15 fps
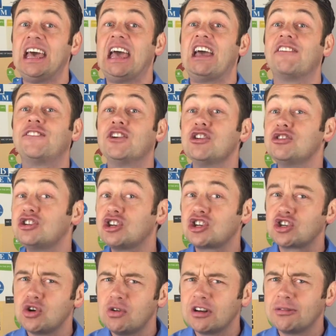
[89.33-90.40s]
If you're just
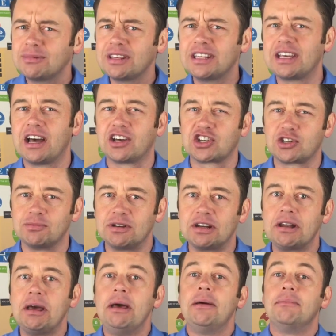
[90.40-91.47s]
showing up to the
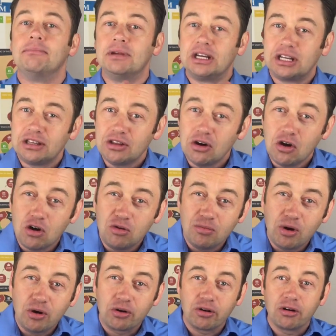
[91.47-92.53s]
estimate, meeting the
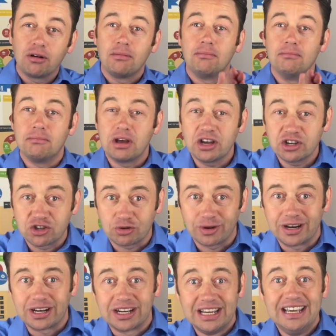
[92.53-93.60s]
homeowner,
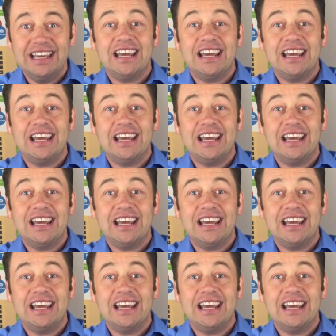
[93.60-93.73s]
measuring,